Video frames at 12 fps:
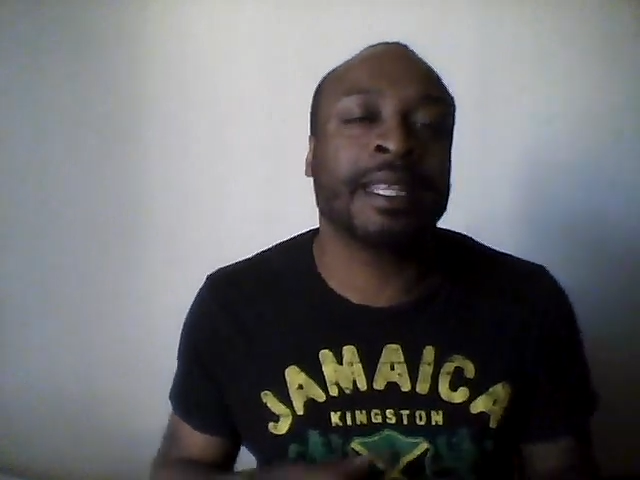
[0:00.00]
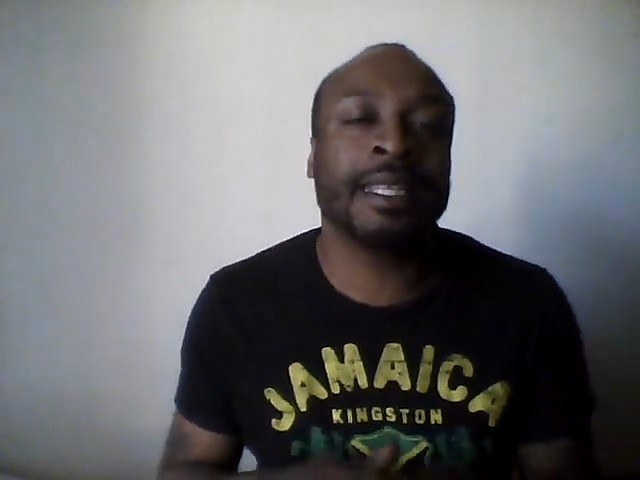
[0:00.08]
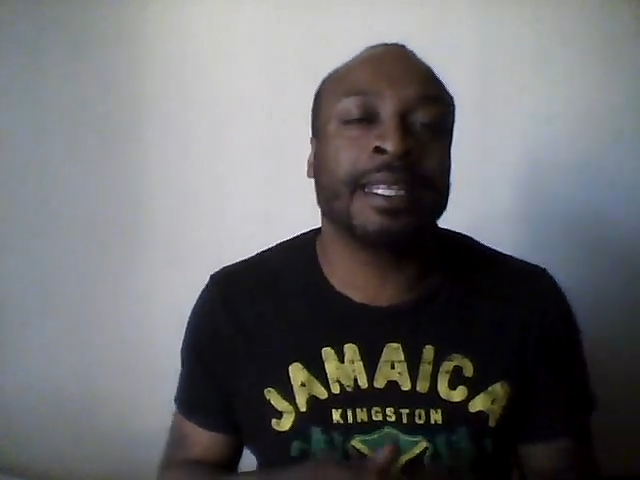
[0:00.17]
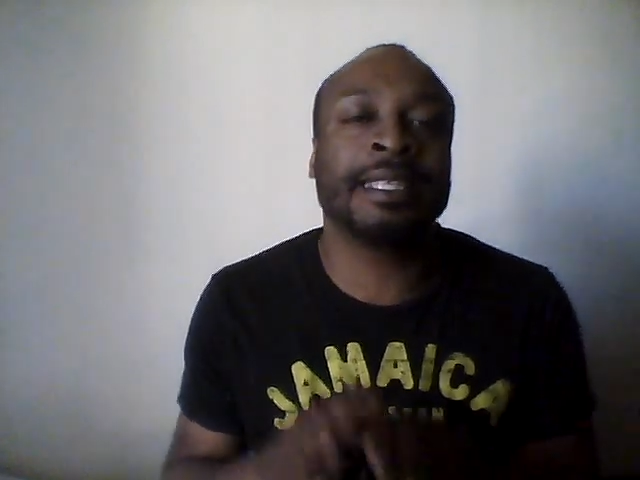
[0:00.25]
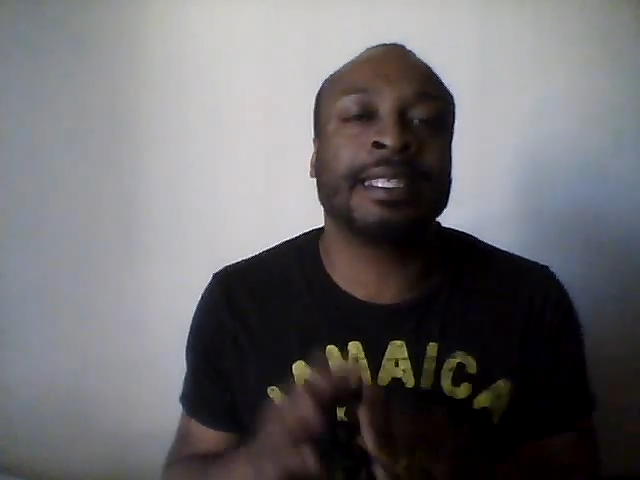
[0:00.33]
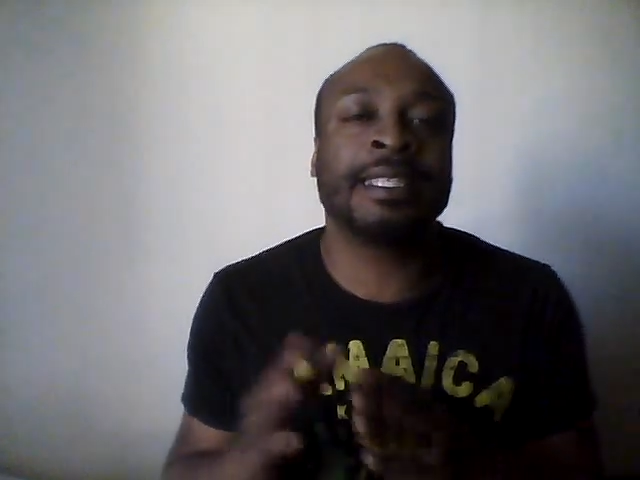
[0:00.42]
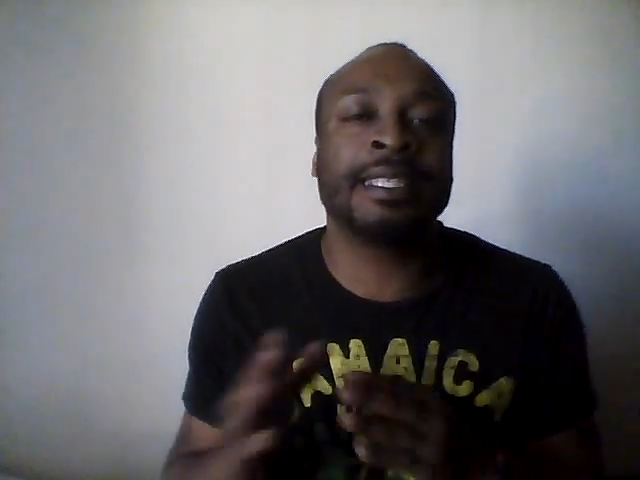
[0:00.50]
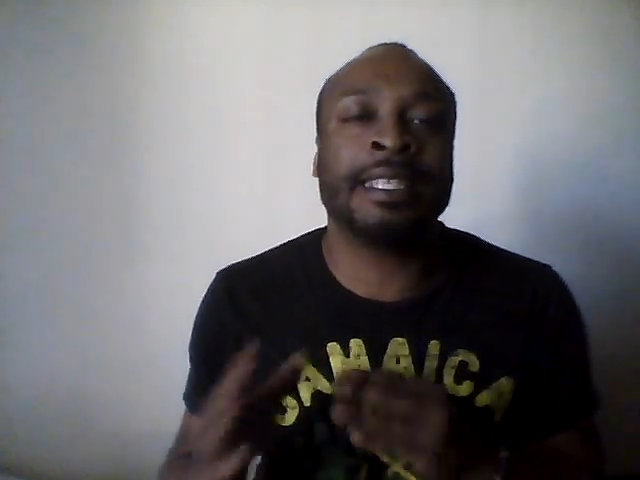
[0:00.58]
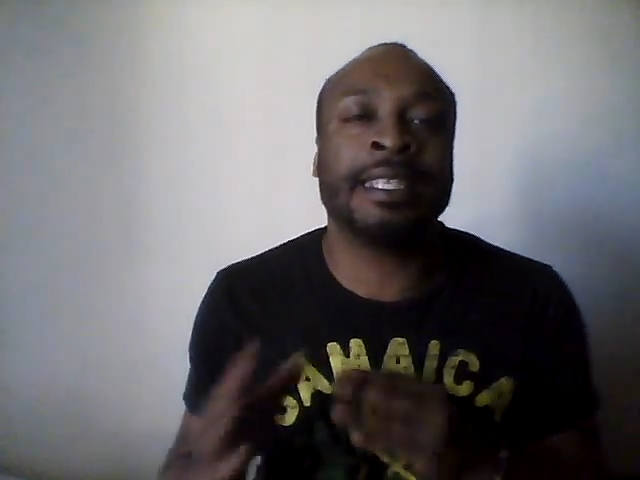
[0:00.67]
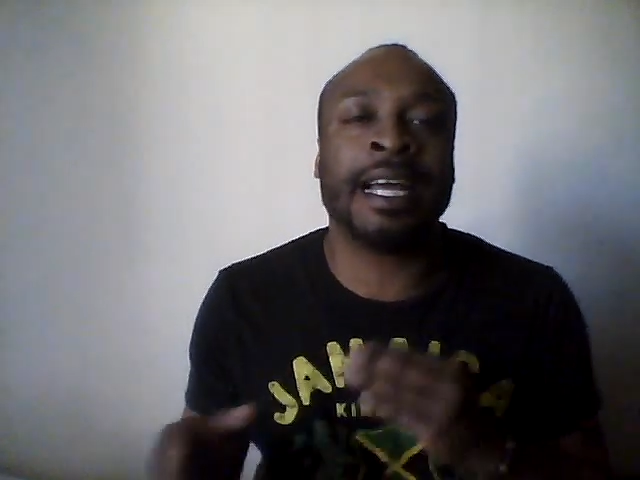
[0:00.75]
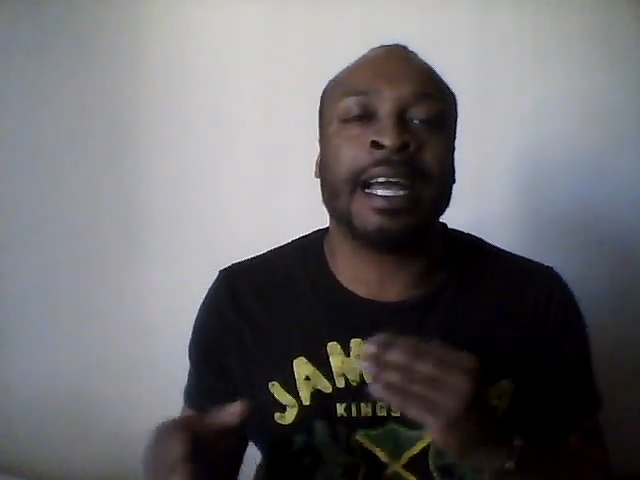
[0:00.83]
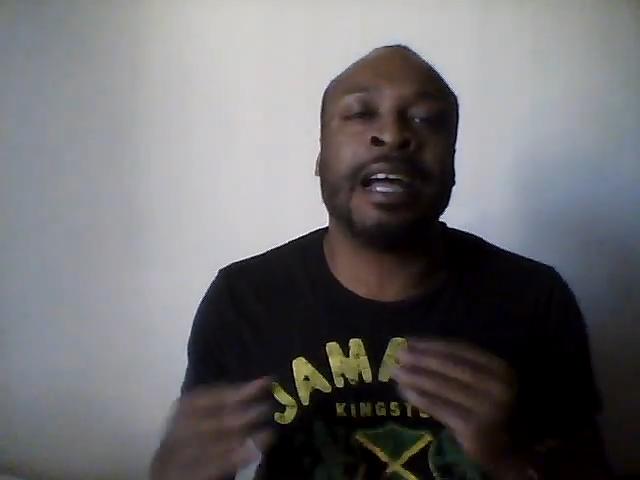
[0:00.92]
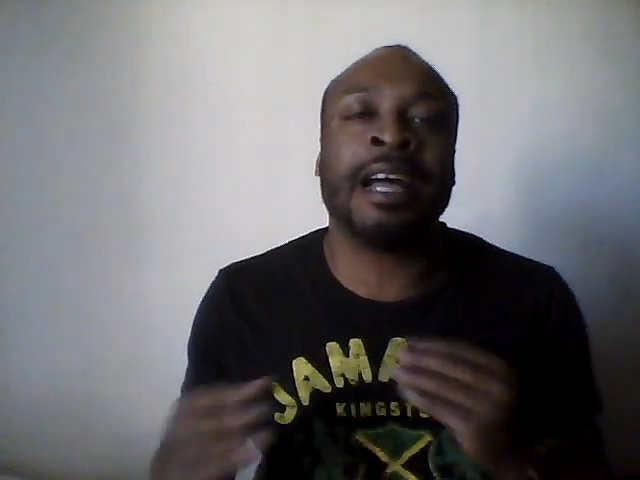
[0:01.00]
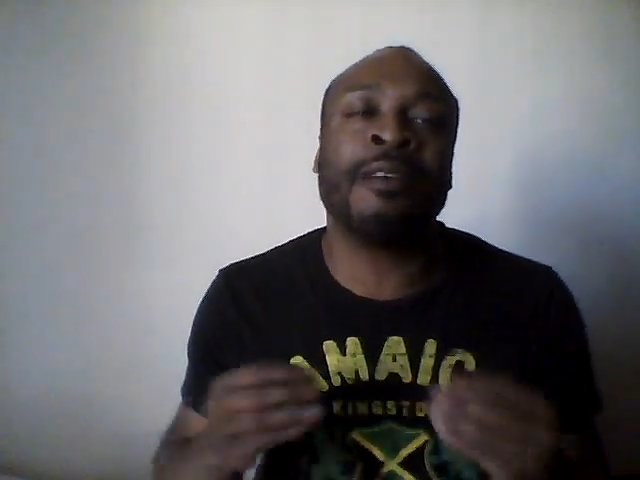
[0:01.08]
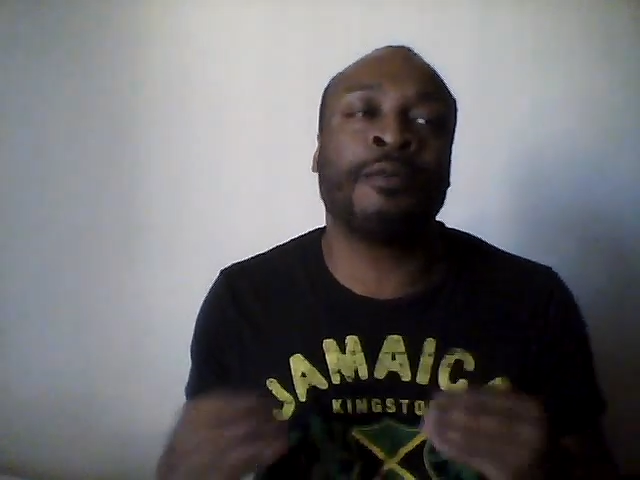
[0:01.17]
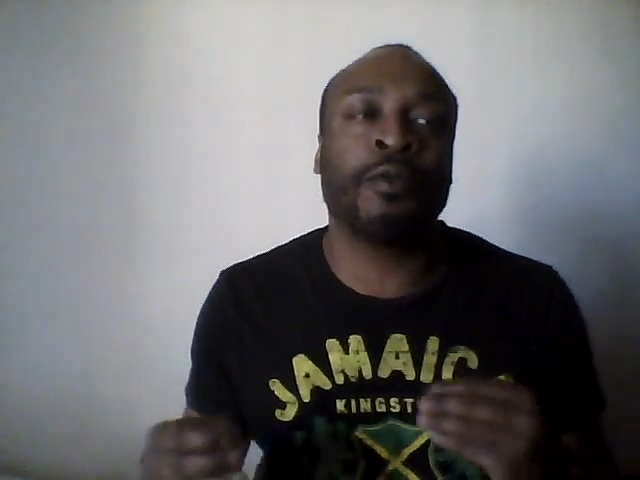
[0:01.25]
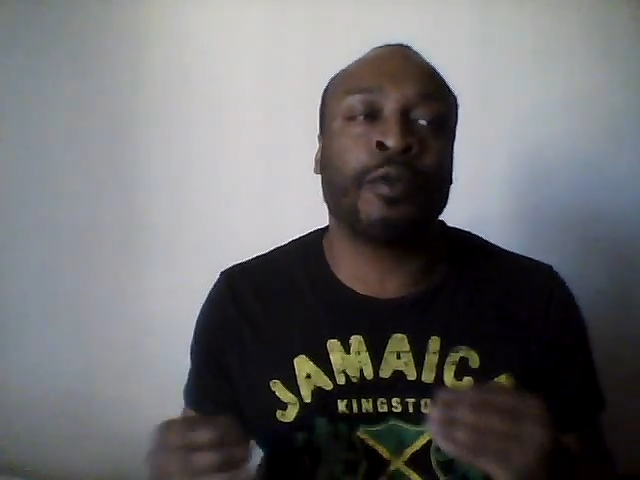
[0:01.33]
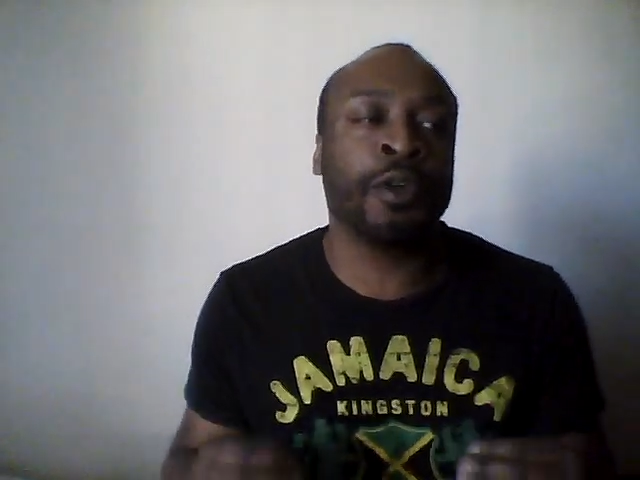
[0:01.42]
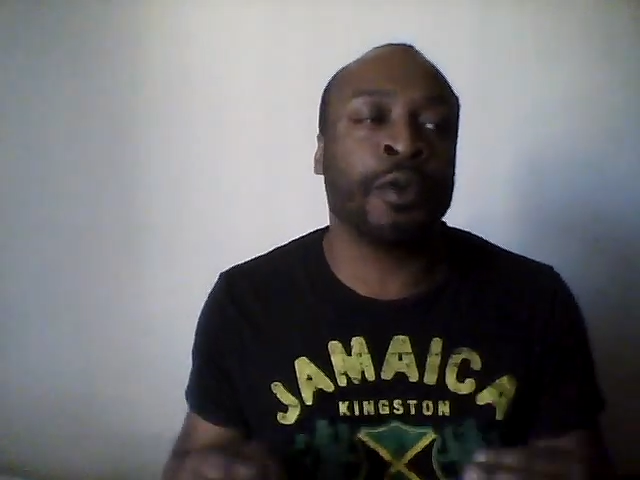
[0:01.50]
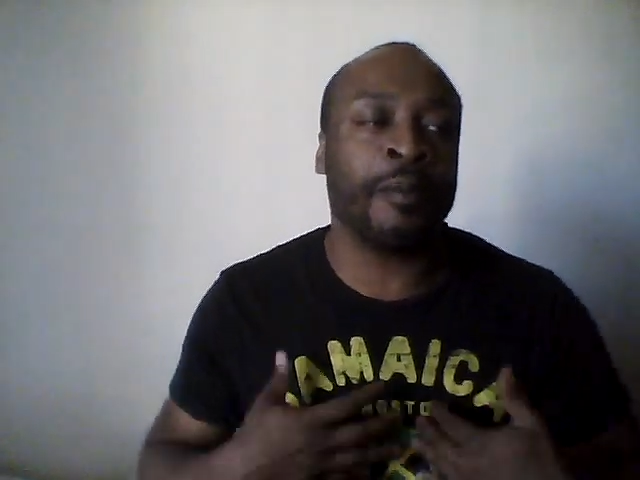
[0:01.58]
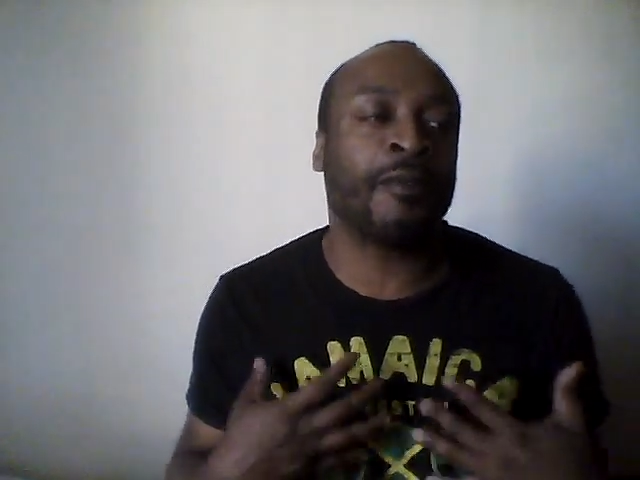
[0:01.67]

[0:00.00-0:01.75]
down for you from